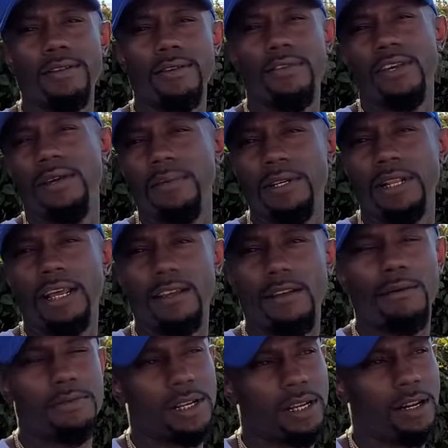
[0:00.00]
Right. Like, you know
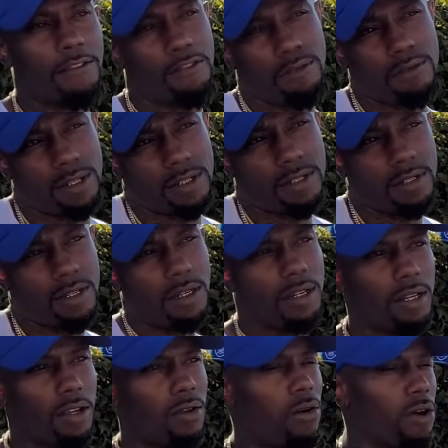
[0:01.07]
what I'm saying? If you just
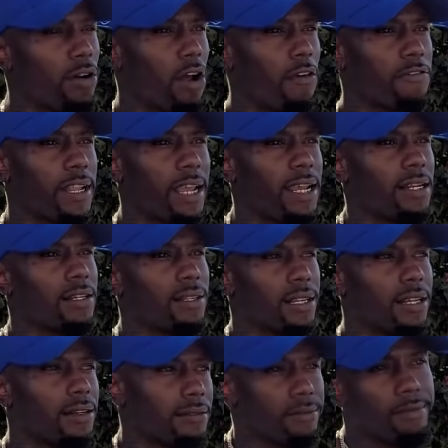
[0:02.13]
going off that,
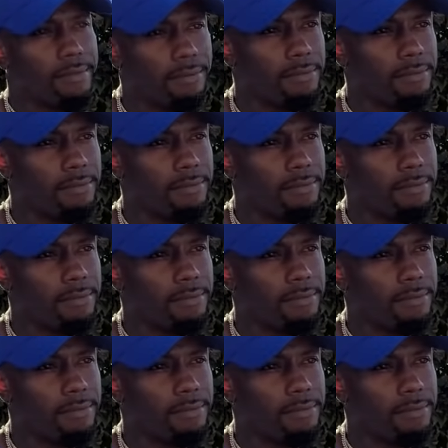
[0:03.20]
then